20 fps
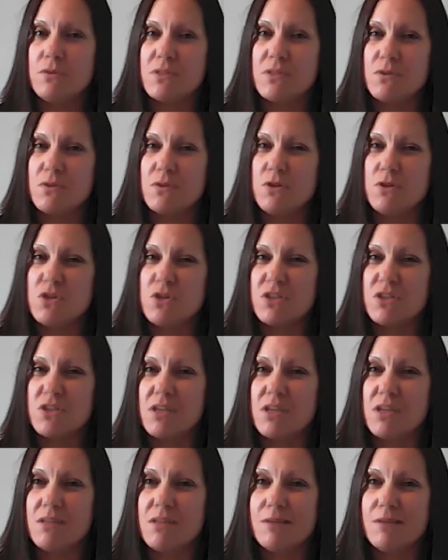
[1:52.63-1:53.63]
So
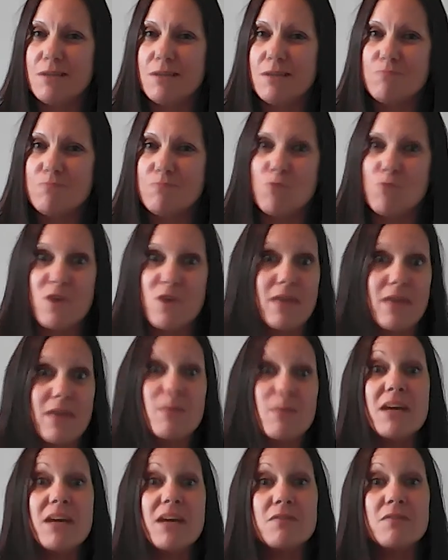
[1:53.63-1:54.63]
usually where they
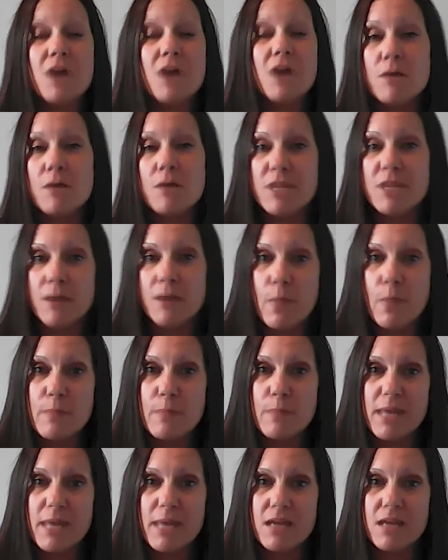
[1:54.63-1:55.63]
might have come in on
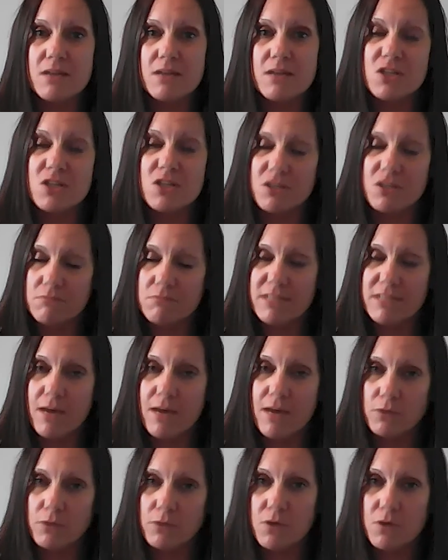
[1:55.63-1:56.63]
the page,
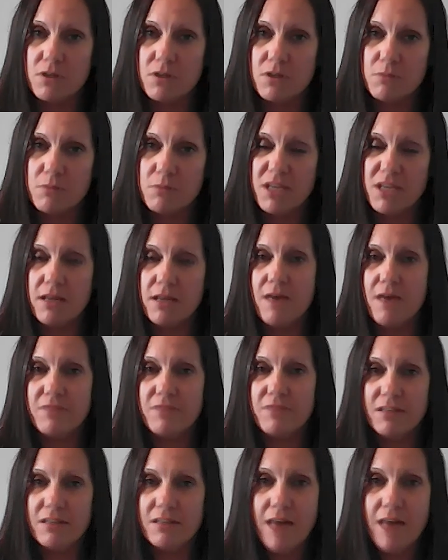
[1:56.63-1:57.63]
downloaded the PDF
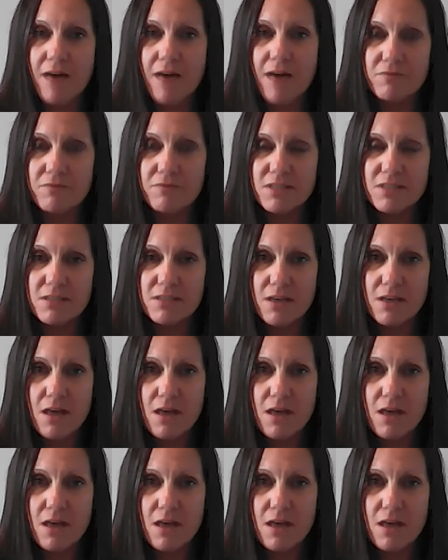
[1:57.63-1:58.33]
and left,